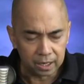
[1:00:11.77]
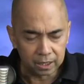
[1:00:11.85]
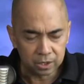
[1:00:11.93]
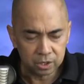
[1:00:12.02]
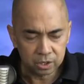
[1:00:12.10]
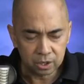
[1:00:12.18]

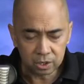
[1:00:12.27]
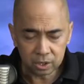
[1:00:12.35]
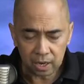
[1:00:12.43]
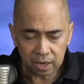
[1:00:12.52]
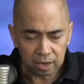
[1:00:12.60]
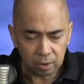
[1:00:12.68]
Sister
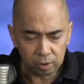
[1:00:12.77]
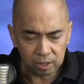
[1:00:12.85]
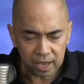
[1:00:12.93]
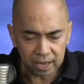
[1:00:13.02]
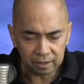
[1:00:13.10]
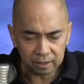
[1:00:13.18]
Stella
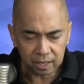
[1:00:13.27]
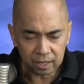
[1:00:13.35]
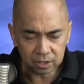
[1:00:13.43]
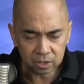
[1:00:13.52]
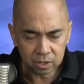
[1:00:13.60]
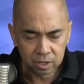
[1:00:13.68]

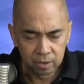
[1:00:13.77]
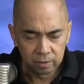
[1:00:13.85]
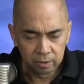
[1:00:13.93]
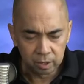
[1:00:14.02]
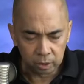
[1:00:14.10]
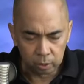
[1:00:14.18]
Colliantes,
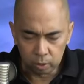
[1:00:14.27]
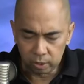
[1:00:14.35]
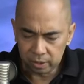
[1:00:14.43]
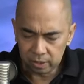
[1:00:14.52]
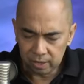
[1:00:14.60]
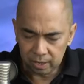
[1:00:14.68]

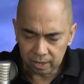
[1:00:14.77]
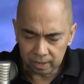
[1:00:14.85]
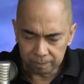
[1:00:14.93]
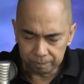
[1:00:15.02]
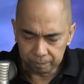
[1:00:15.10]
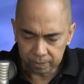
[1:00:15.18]
Lord,
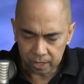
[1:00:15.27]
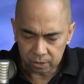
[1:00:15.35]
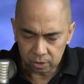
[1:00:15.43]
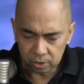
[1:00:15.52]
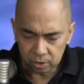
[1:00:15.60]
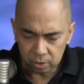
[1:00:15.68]
that
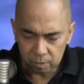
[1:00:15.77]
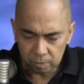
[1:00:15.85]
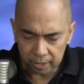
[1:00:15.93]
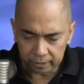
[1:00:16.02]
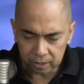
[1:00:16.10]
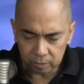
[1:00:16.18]
you
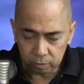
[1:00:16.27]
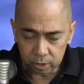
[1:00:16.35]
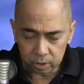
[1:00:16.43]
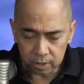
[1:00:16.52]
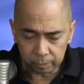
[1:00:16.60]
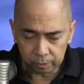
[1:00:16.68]
might give
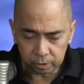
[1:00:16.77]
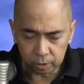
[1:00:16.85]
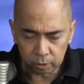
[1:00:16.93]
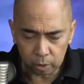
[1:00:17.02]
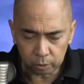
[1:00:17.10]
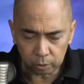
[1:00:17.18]
wisdom to the
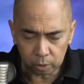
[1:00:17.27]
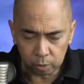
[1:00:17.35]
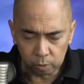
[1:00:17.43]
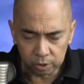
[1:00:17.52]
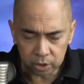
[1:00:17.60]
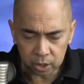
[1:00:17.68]
doctor
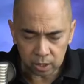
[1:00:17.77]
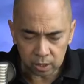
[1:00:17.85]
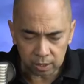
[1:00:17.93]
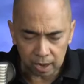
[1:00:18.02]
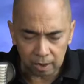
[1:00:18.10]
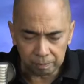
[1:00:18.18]
who will check
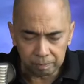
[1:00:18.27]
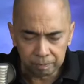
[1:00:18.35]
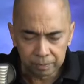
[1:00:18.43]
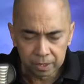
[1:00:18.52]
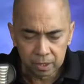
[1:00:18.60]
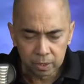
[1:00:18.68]
her up.
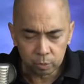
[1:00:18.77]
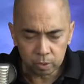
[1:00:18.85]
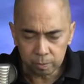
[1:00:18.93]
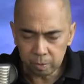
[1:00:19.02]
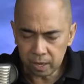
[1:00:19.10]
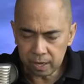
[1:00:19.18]

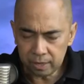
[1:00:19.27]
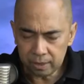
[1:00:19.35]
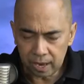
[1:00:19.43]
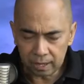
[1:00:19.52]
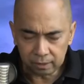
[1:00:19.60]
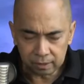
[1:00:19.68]
We pray
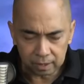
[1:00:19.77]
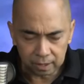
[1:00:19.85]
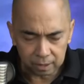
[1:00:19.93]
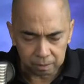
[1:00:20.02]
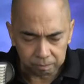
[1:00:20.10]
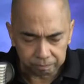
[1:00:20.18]
that
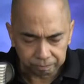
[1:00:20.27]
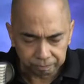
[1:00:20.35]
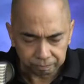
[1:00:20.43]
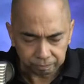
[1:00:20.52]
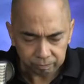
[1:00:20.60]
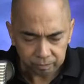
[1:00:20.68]

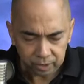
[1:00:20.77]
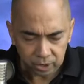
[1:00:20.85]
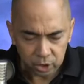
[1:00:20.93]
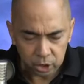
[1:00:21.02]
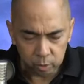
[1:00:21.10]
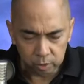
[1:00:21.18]

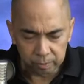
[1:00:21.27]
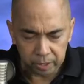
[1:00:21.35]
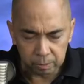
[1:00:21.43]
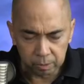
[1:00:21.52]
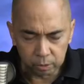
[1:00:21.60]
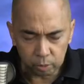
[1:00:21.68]
she will
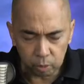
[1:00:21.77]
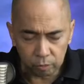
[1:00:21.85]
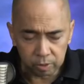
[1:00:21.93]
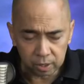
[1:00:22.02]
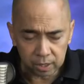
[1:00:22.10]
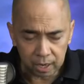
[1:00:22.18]
be able to
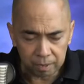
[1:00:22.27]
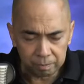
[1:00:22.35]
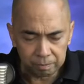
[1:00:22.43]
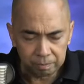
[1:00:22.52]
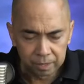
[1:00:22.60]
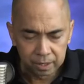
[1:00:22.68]

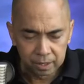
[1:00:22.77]
overcome